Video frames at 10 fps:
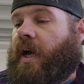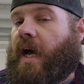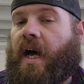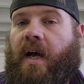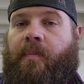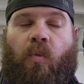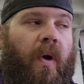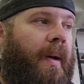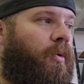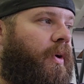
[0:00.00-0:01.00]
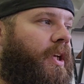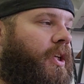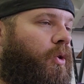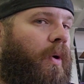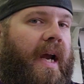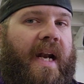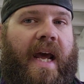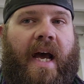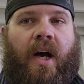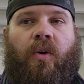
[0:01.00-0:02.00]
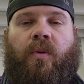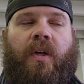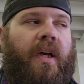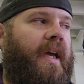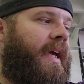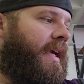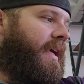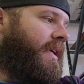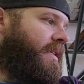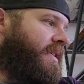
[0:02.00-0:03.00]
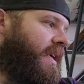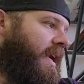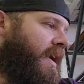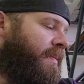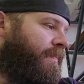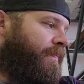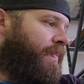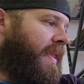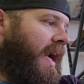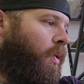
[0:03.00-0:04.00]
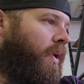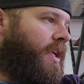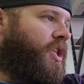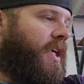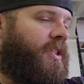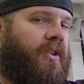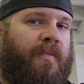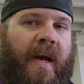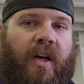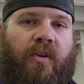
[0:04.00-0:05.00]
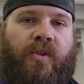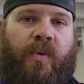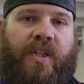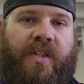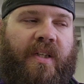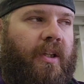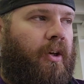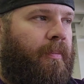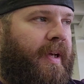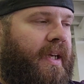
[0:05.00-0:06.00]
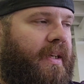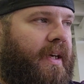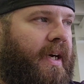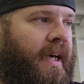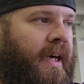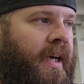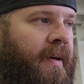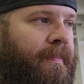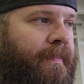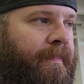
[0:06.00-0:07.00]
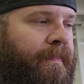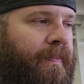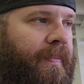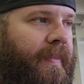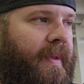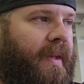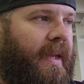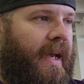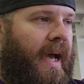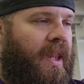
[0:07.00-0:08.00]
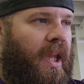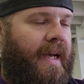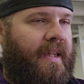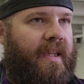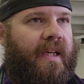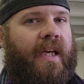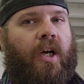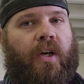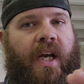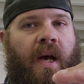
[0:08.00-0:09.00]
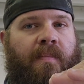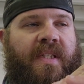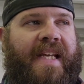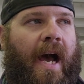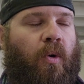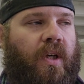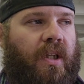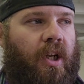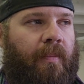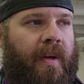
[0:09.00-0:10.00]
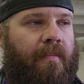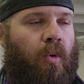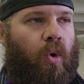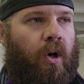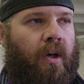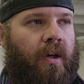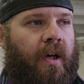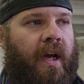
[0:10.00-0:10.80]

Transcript: what I'm going to do right now is I want to adjust those micro switches a little bit. I'd like the gear to come down a little bit more